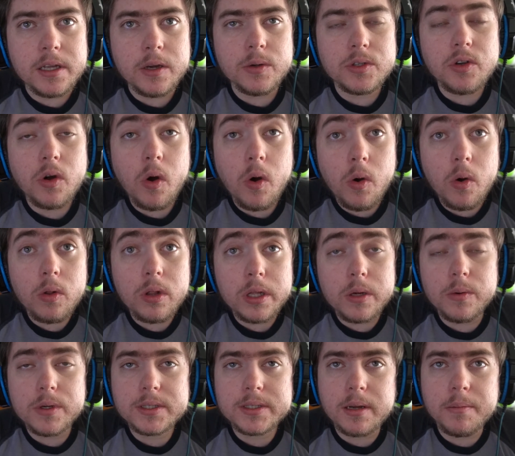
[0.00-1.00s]
He was whole, he
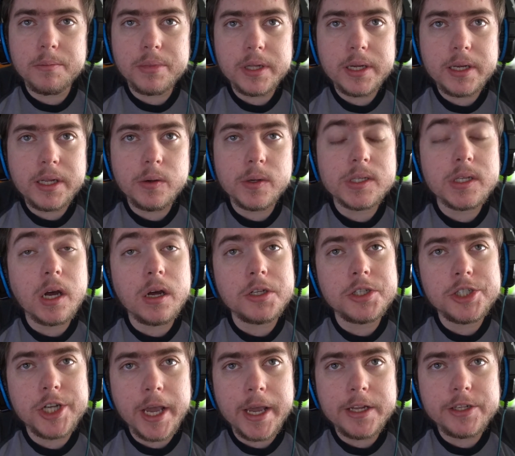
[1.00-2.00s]
was complete, he was
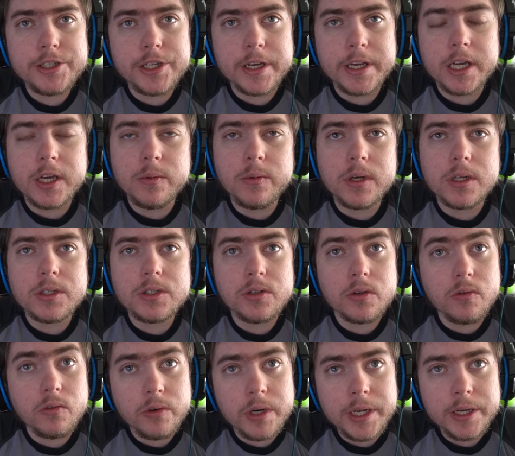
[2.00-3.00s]
unchanging, he
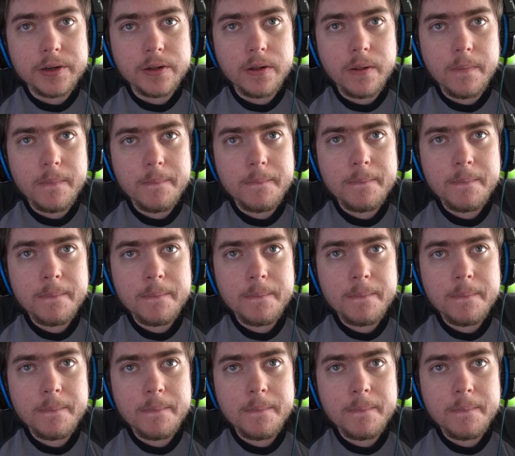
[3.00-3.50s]
was real.